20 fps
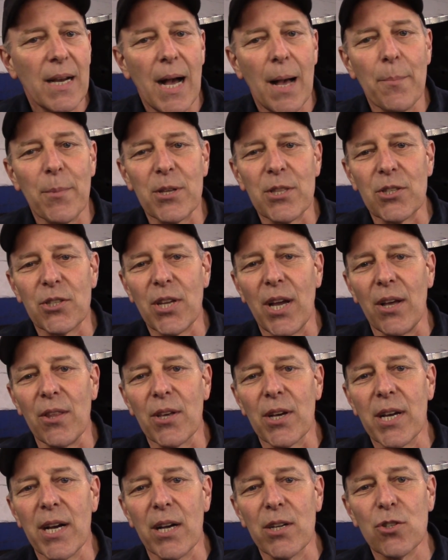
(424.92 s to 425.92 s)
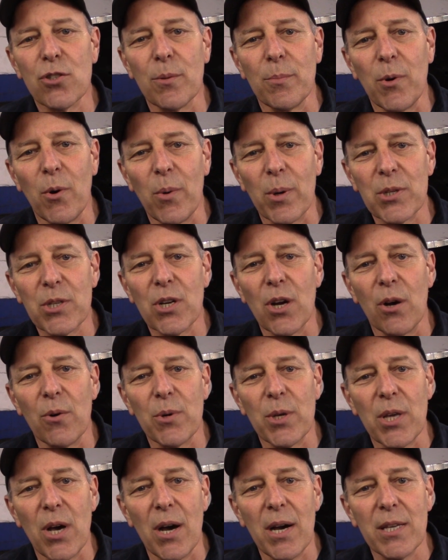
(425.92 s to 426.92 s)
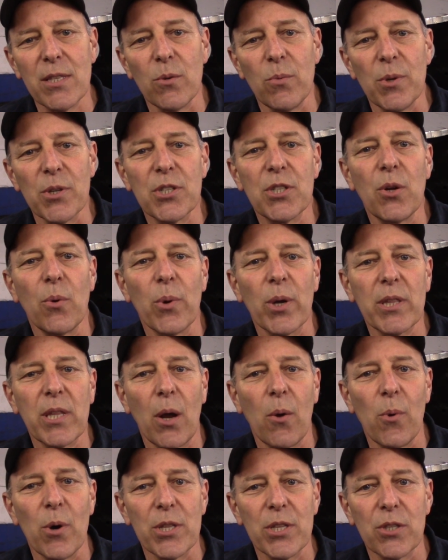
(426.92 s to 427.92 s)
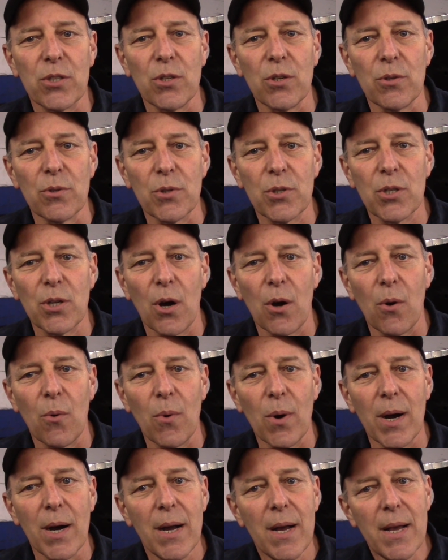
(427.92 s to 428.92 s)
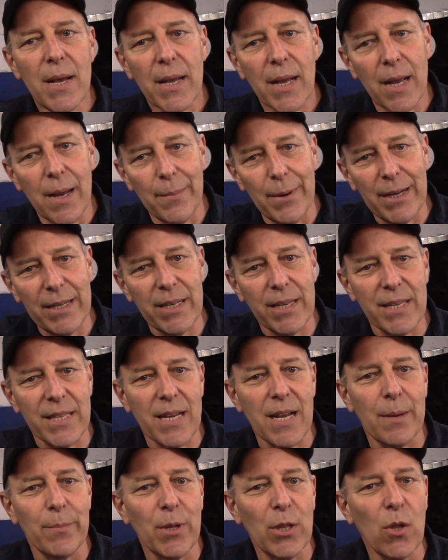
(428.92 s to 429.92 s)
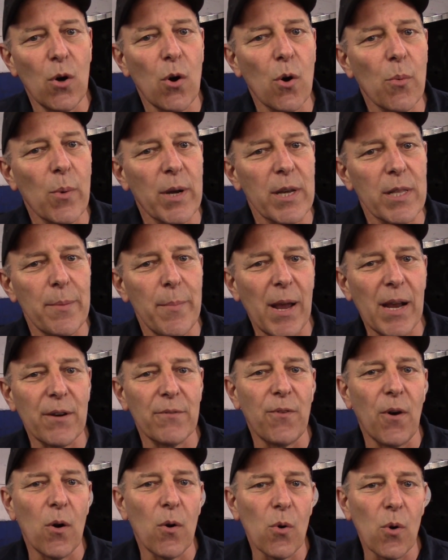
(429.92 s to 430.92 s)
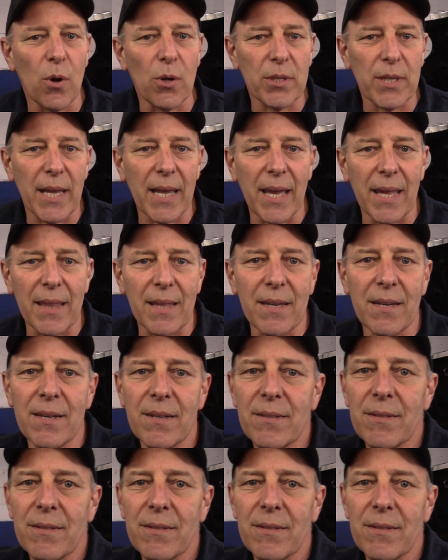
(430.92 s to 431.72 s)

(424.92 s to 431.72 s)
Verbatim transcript: I'm going to tell the customer what's going on, and we'll see what they want to do. So come on, you're going to come along, we're going to make a phone call together.